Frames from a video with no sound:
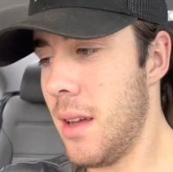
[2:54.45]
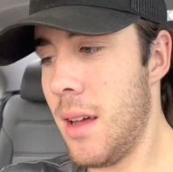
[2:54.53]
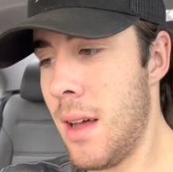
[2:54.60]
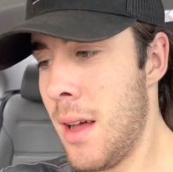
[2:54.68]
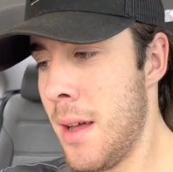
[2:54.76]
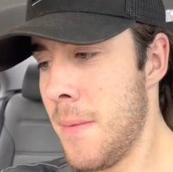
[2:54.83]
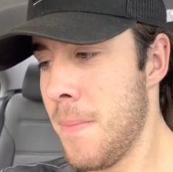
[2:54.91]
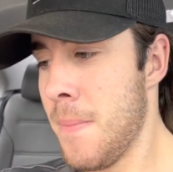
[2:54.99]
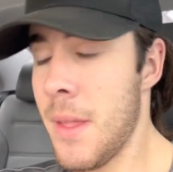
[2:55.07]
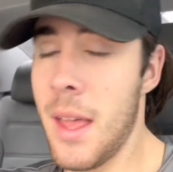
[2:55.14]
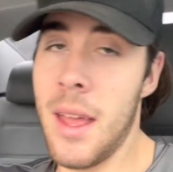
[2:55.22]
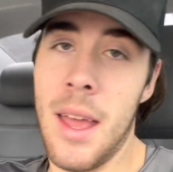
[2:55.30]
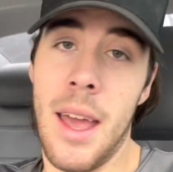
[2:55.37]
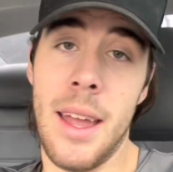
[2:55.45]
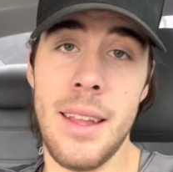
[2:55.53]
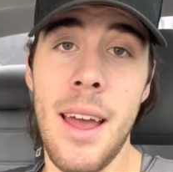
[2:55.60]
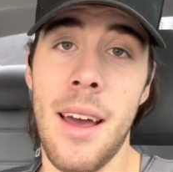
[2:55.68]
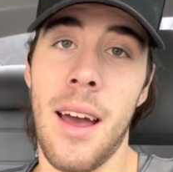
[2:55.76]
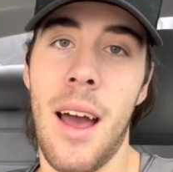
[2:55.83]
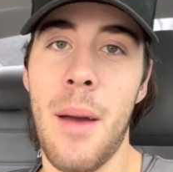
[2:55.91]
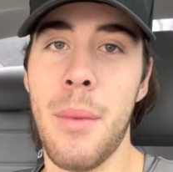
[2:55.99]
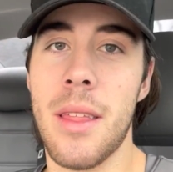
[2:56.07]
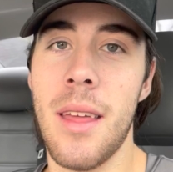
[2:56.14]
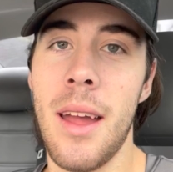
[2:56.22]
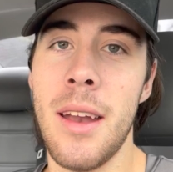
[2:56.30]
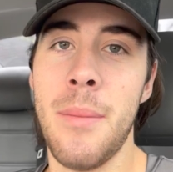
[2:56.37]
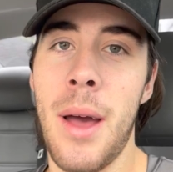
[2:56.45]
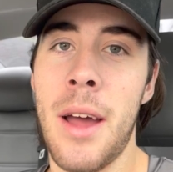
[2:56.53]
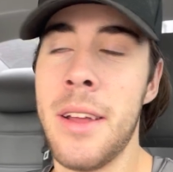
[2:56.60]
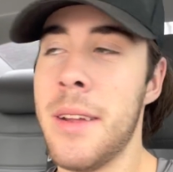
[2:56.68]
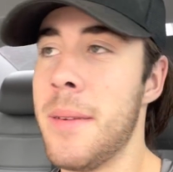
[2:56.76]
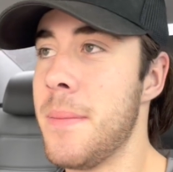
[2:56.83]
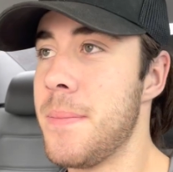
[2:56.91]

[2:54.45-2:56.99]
And yeah, I'm excited about it.